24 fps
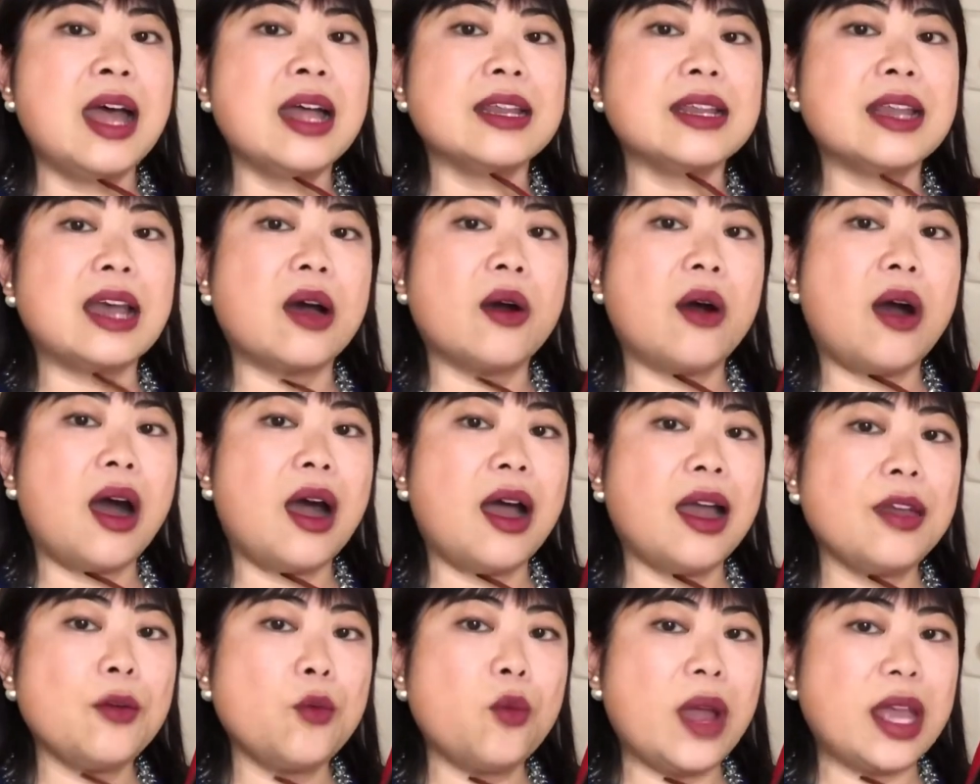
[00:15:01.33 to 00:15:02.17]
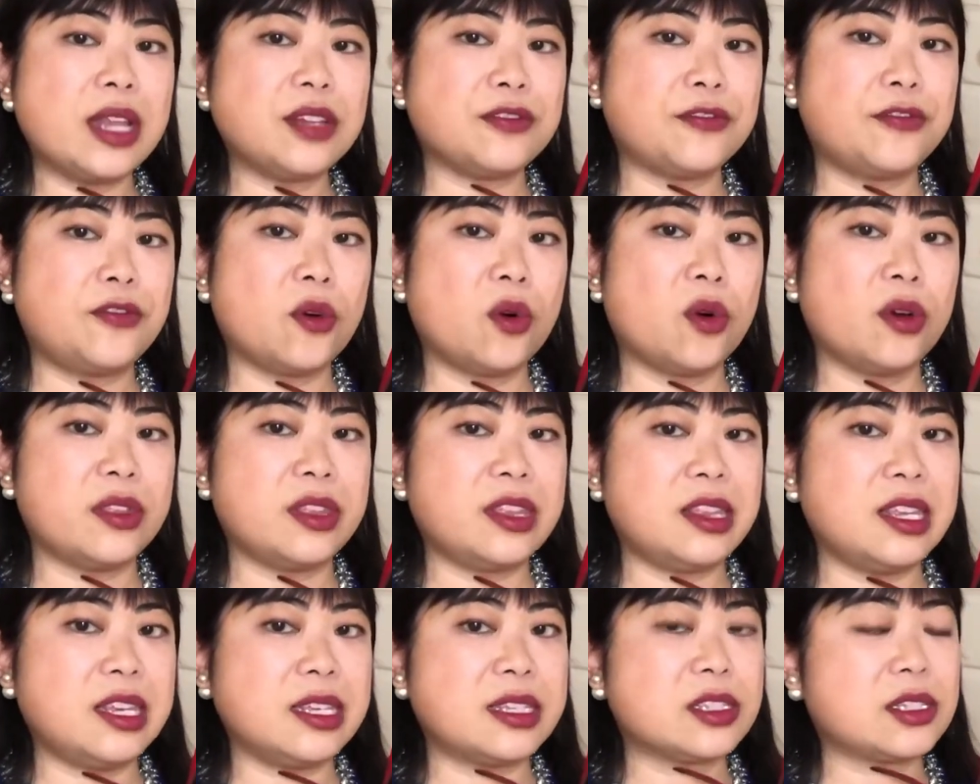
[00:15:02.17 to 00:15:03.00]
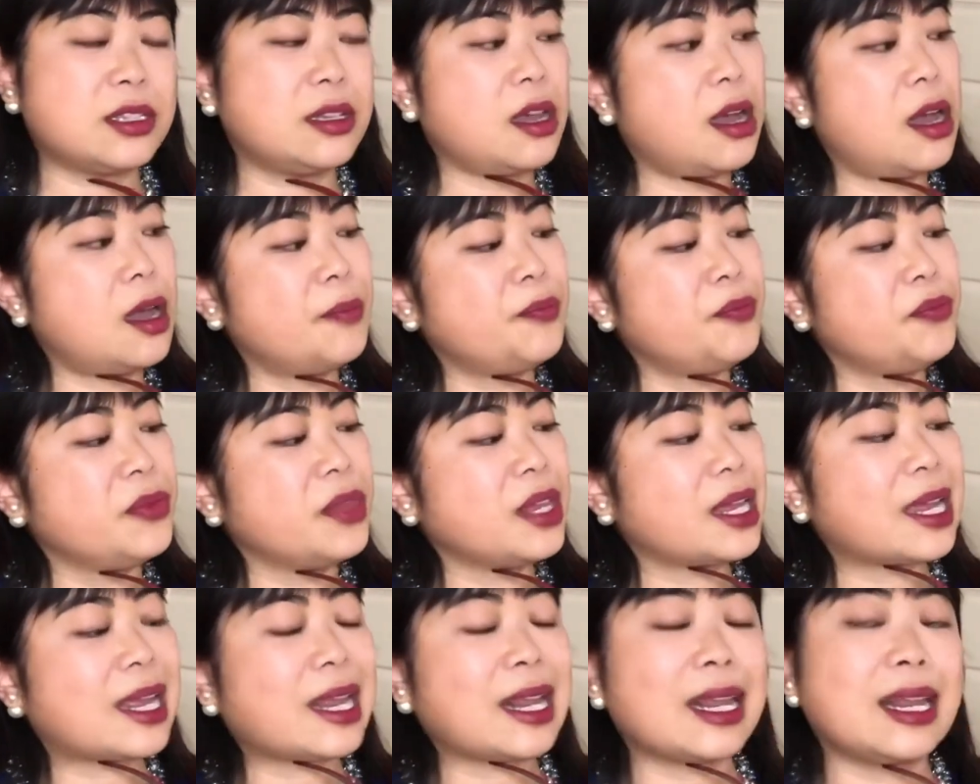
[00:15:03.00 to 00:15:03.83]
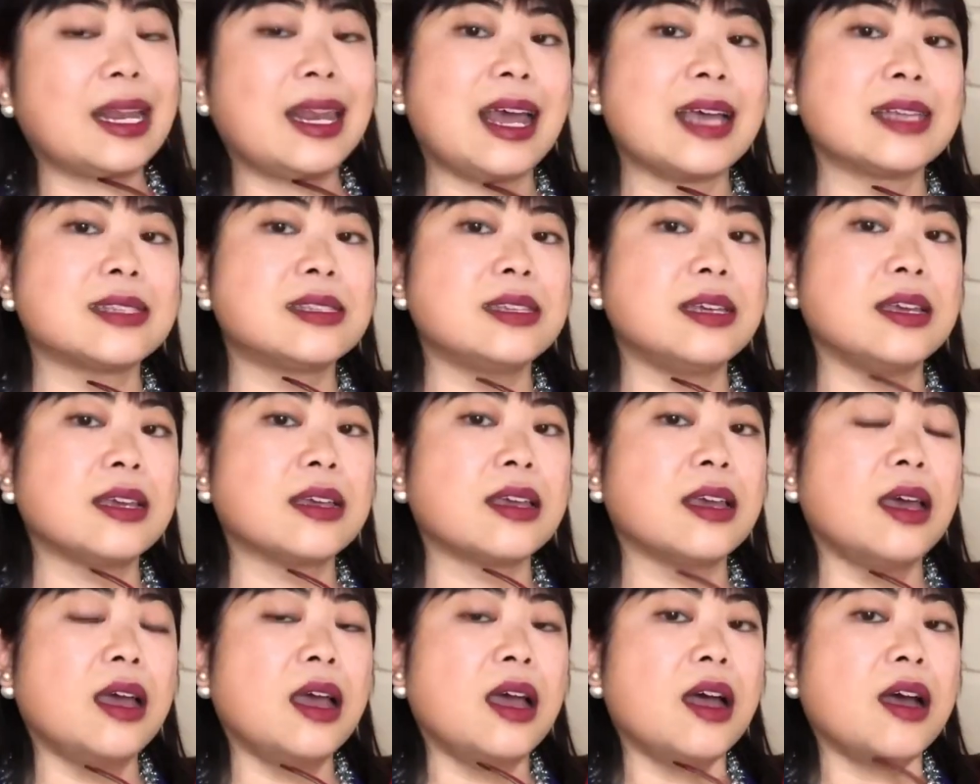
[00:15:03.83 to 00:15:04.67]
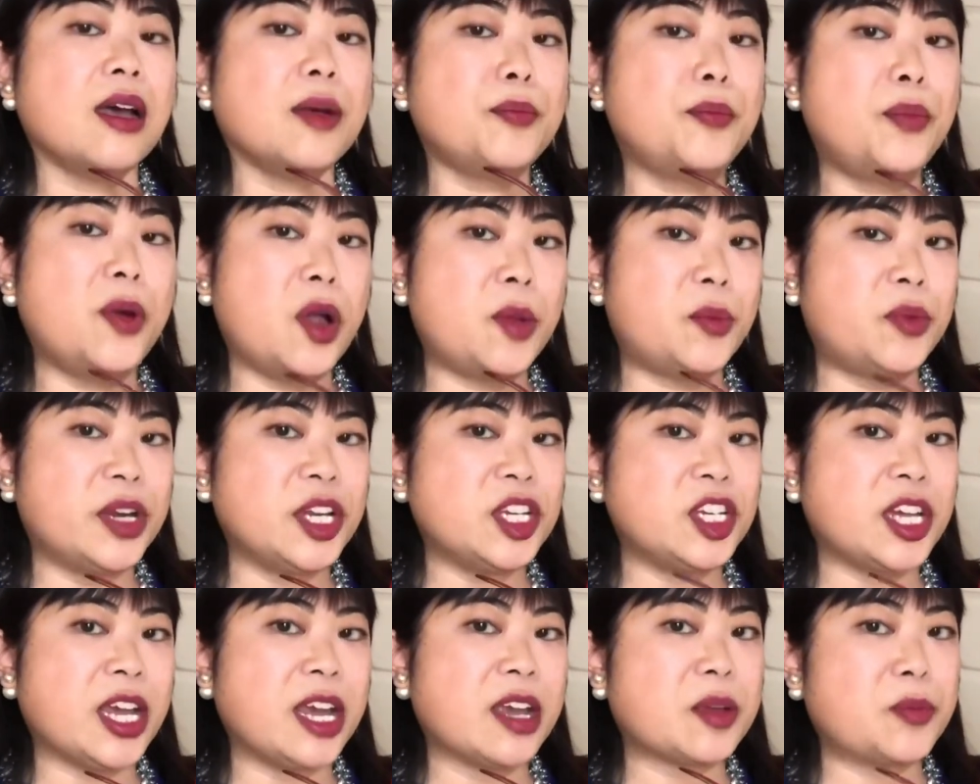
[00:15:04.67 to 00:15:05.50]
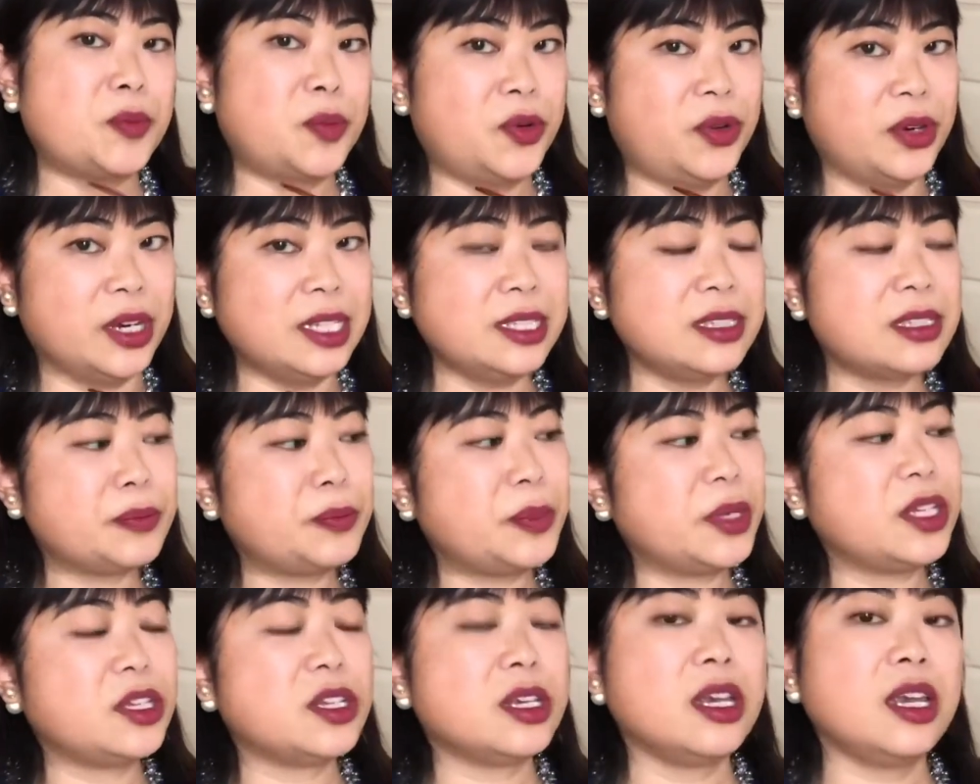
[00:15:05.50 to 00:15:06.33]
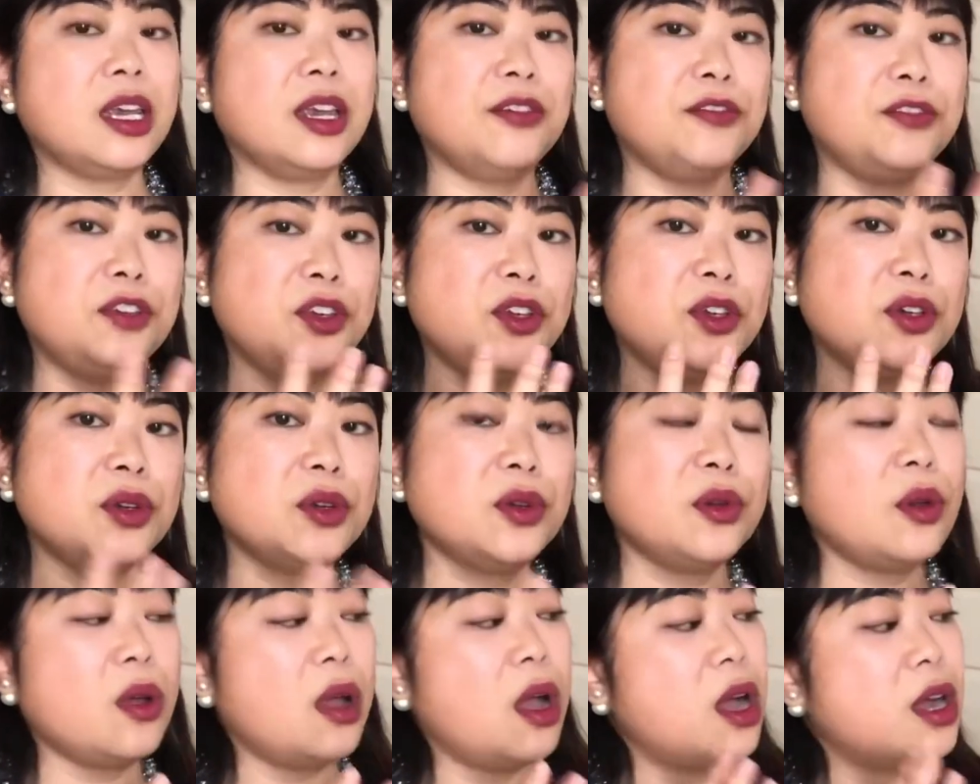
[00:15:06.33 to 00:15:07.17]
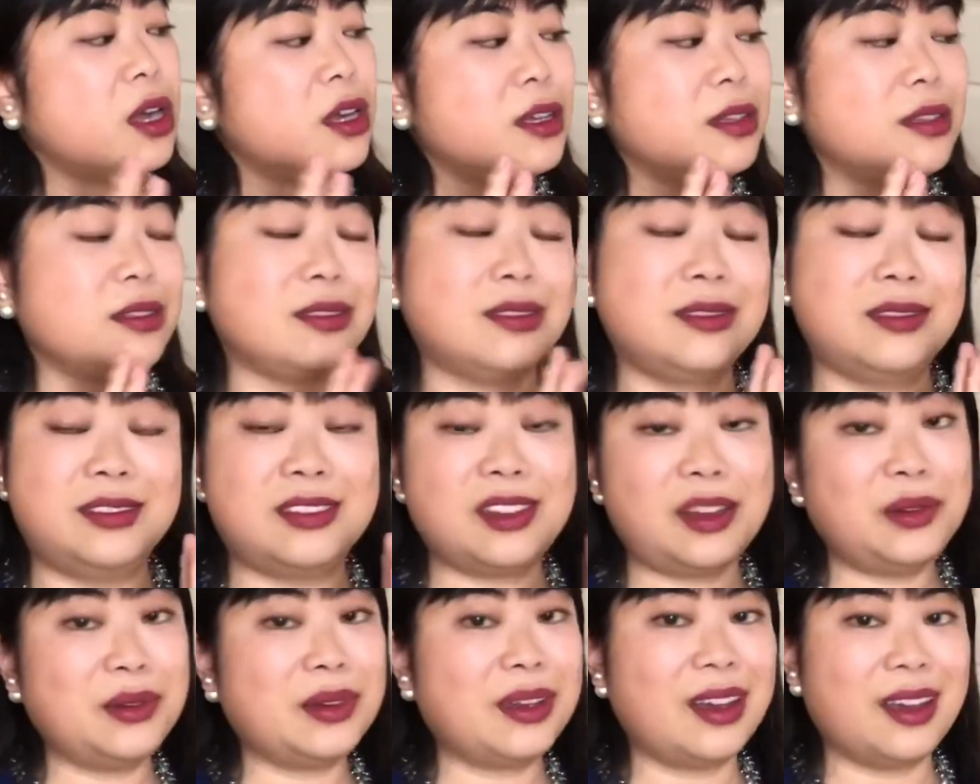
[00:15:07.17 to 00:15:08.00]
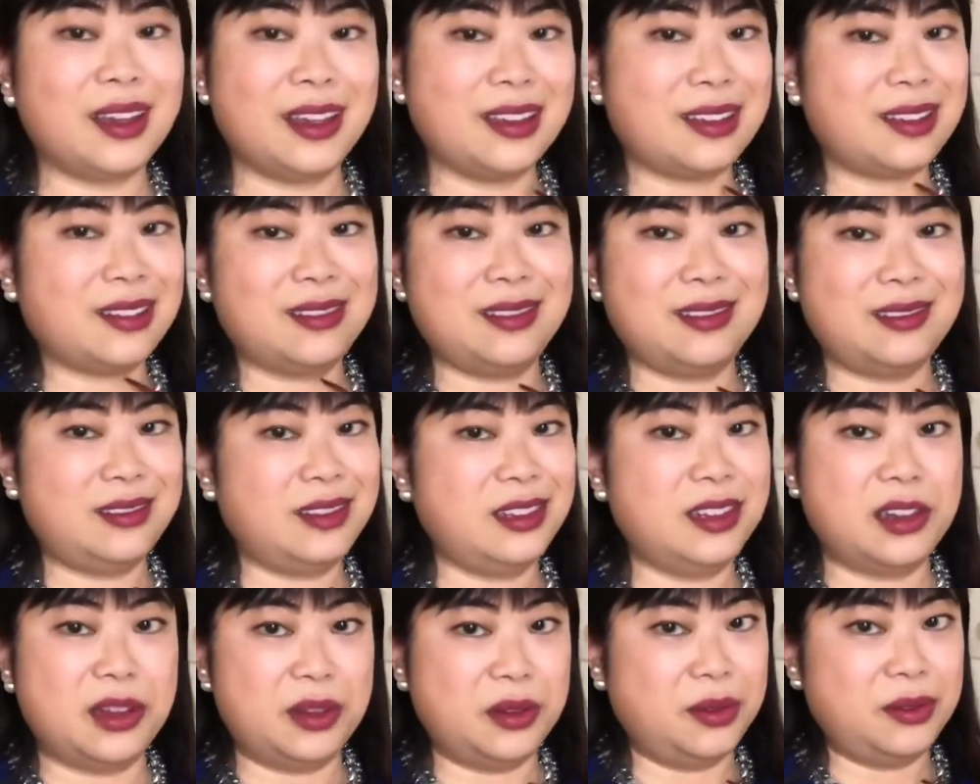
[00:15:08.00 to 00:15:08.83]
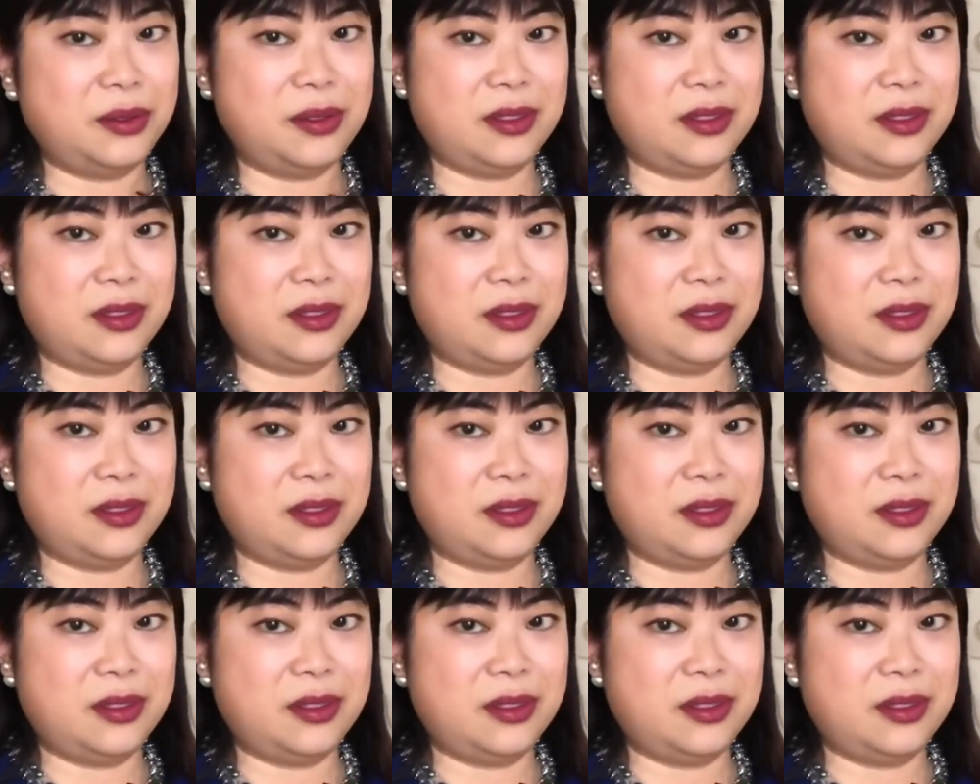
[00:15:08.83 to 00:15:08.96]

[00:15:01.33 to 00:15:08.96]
Now, I went for this classic Burberry check print, but if you don't like, you know,